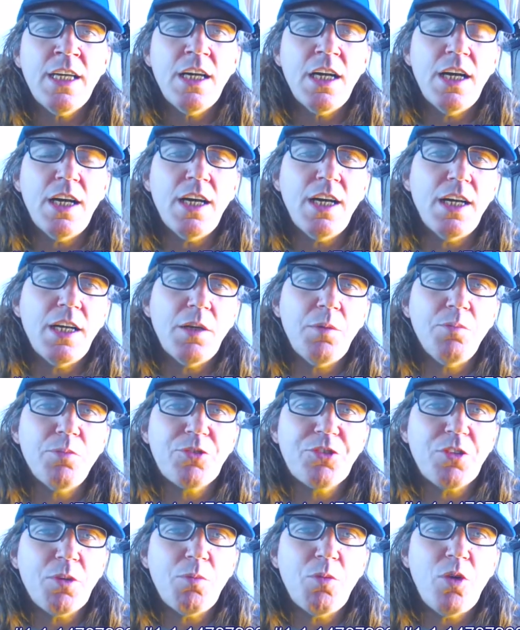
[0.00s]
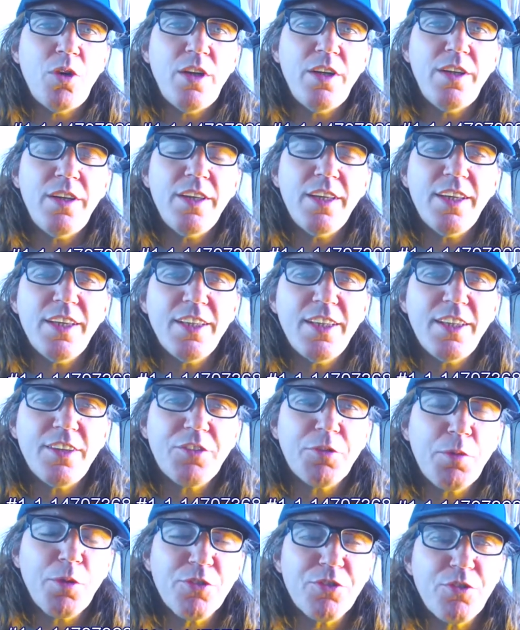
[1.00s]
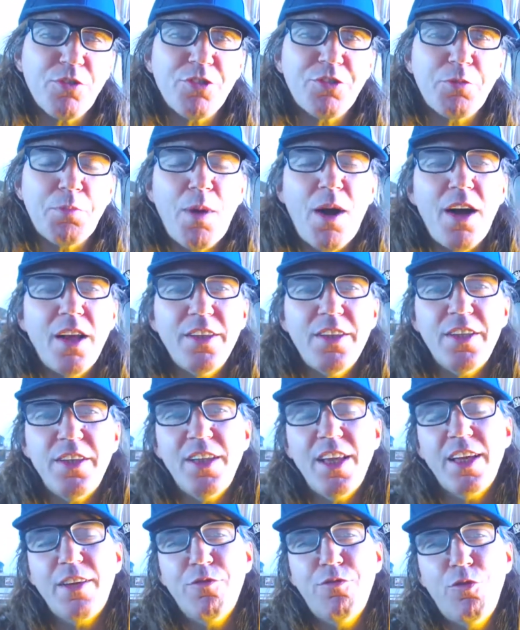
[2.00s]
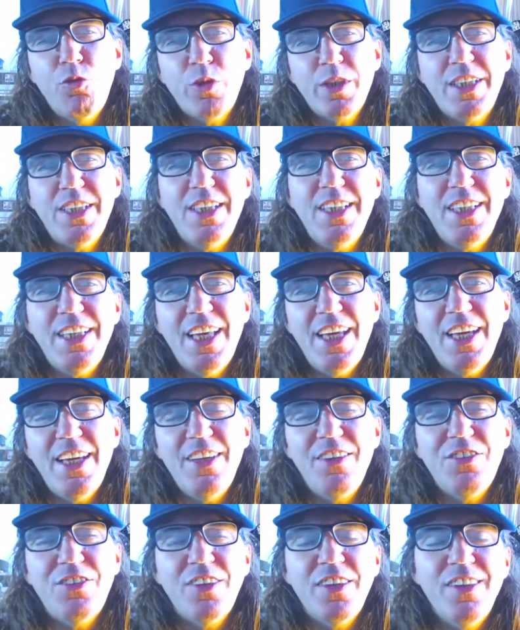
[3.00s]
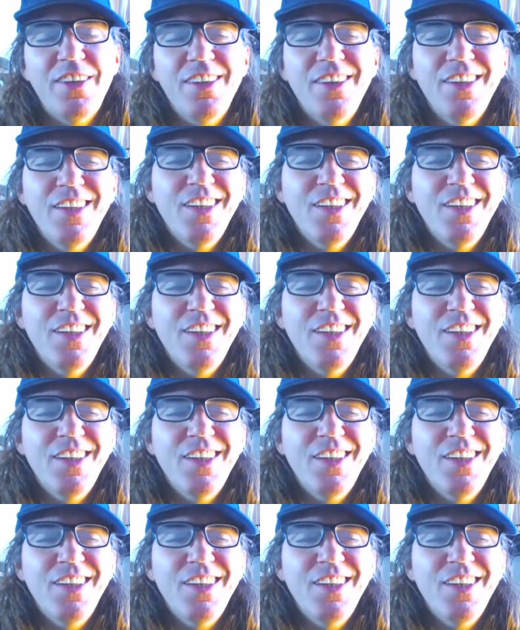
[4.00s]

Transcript: um, someone is eh, supposed to respond in like 14 days, and